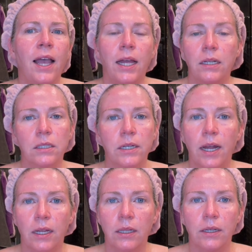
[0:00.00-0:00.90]
And it's
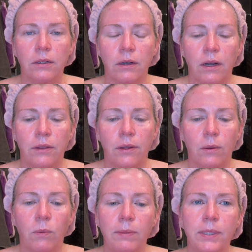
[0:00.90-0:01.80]
not clear on their
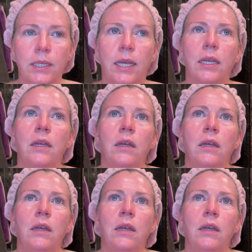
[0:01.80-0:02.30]
website.